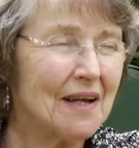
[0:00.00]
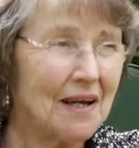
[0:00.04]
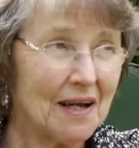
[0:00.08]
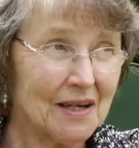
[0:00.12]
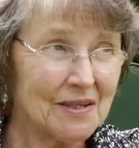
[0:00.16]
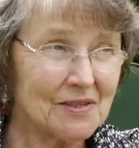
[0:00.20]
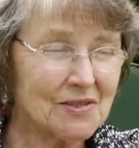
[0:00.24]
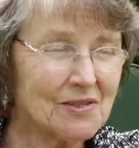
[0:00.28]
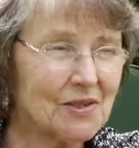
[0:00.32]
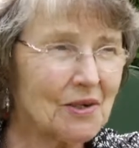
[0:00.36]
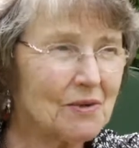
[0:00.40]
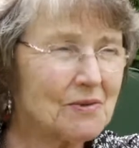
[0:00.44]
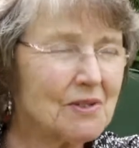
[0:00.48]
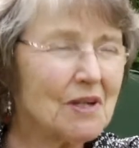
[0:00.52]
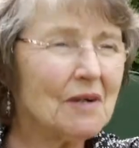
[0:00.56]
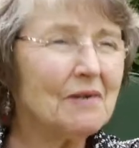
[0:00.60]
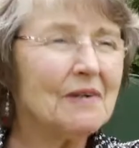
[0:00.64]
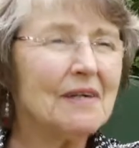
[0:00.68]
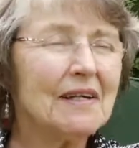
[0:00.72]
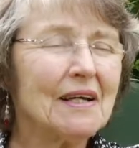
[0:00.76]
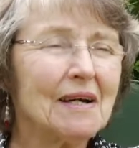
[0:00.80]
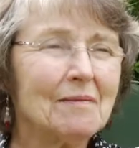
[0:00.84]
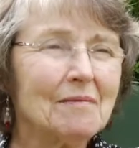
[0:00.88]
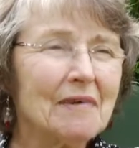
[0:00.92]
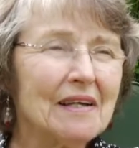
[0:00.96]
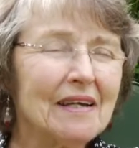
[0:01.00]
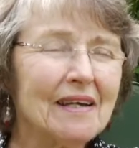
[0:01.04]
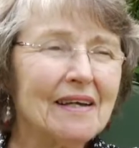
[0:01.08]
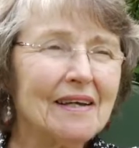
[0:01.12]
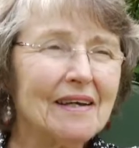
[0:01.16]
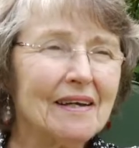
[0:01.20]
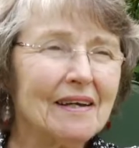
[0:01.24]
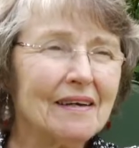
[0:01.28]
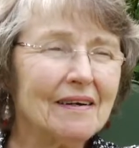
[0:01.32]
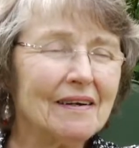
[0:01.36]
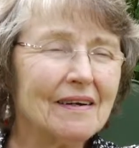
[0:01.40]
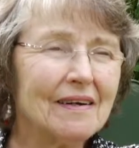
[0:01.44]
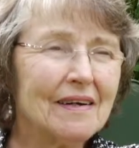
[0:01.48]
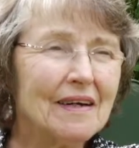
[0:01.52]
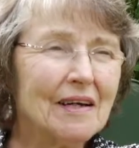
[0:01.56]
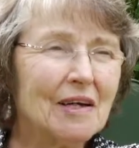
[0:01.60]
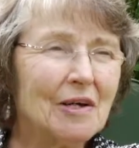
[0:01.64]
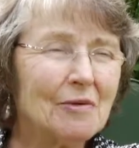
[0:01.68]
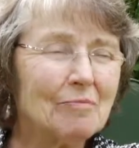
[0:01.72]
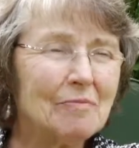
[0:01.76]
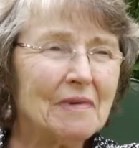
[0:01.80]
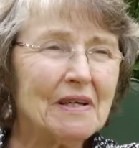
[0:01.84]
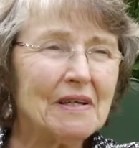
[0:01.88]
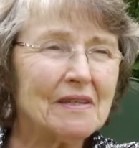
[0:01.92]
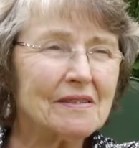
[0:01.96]
And so Tony coming here
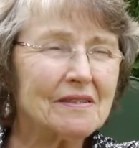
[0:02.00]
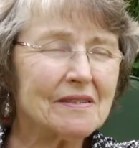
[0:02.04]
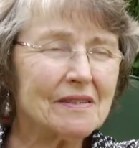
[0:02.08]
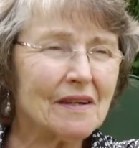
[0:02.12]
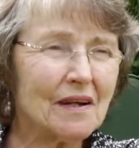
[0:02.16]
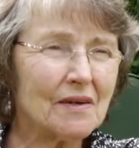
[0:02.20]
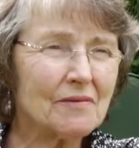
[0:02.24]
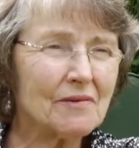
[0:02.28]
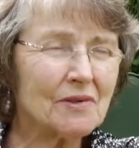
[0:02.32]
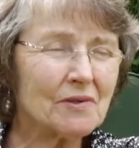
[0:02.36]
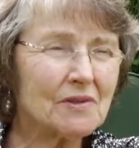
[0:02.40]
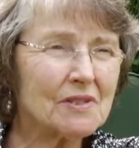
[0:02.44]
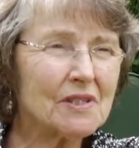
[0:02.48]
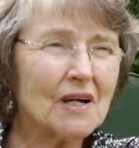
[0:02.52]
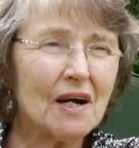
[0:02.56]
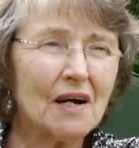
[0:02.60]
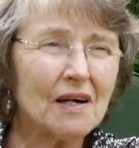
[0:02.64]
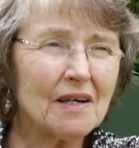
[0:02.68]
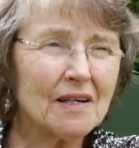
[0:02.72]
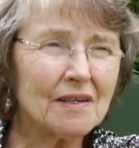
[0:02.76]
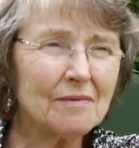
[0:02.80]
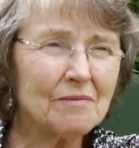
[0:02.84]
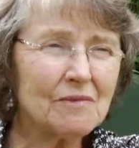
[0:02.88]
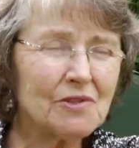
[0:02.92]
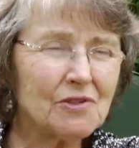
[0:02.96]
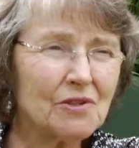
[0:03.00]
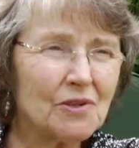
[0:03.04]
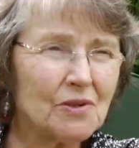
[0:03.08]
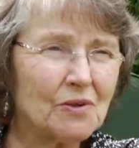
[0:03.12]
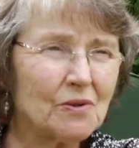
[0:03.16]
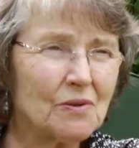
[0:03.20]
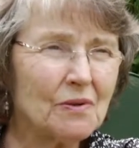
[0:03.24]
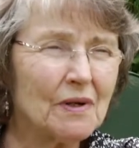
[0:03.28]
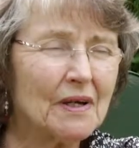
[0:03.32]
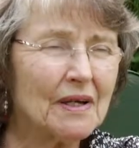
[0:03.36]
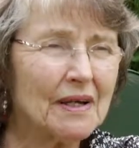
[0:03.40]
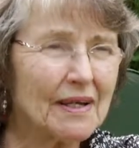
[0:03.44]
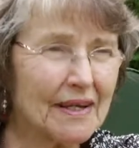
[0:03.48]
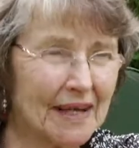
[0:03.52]
means that I've got time to